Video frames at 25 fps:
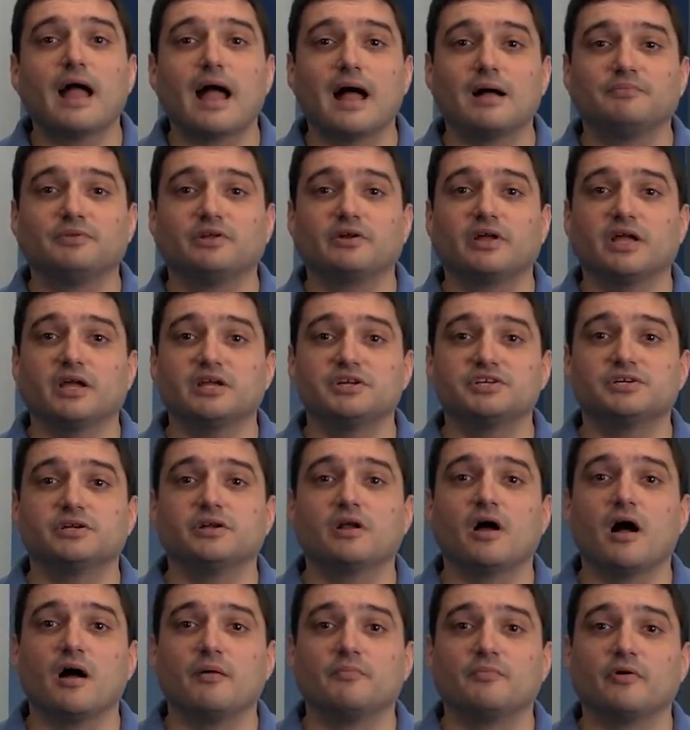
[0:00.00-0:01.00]
application
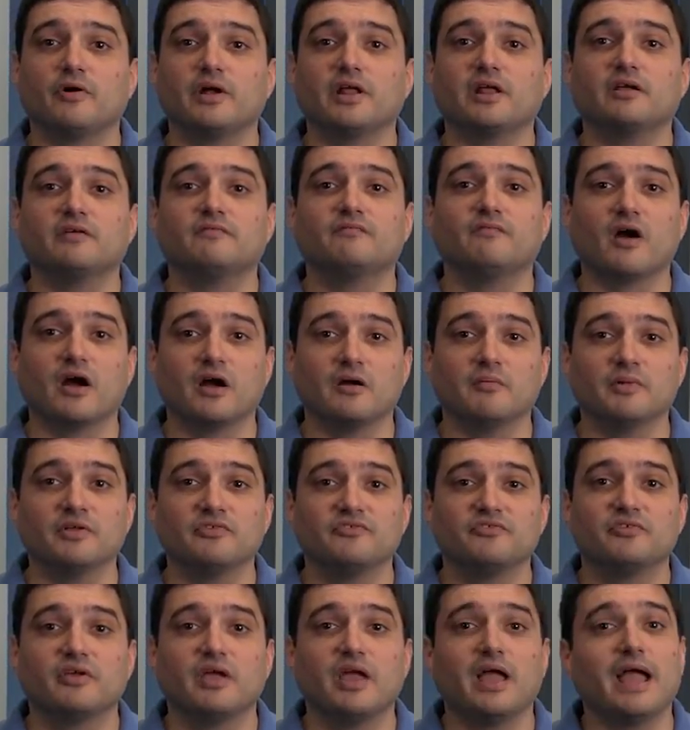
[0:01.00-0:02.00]
operating
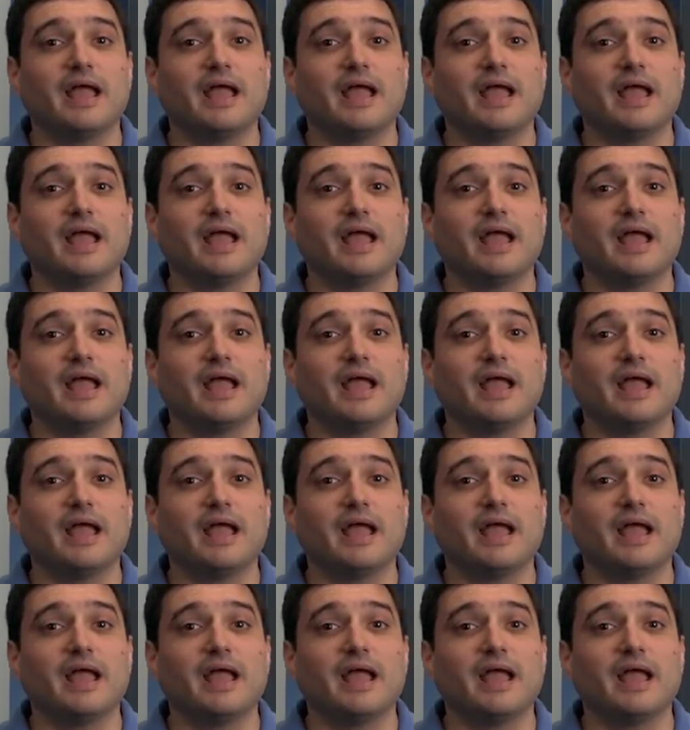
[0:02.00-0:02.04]
environments,